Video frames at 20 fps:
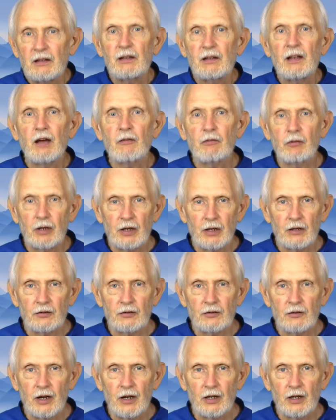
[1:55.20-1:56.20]
never
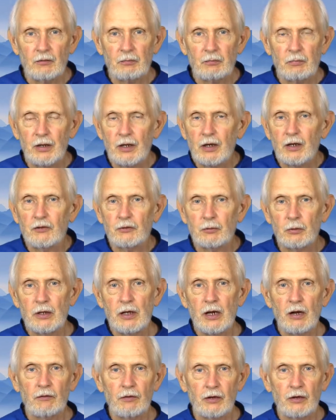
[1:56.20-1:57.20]
gets done because we
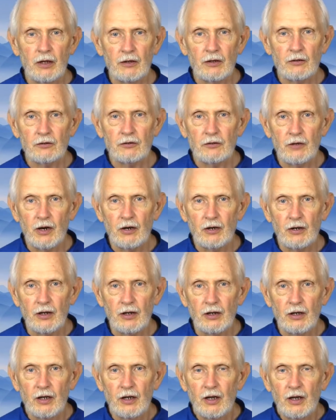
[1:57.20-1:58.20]
never get
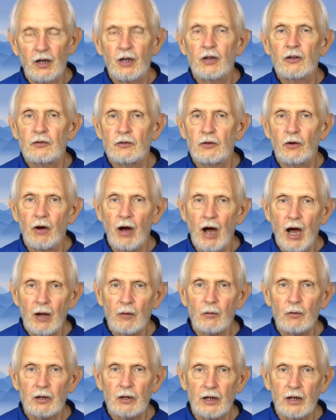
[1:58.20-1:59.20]
started. So I
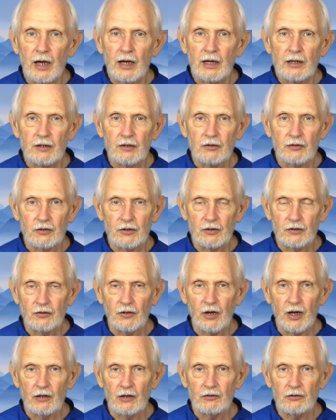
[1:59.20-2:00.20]
would like to
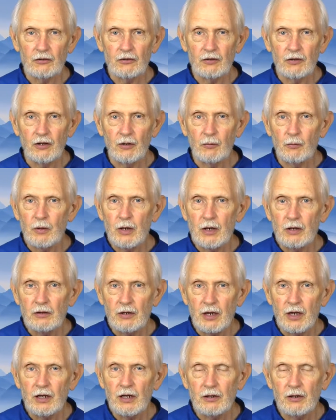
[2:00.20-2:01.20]
suggest that we
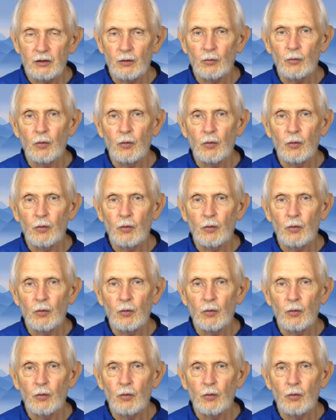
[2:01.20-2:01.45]
take the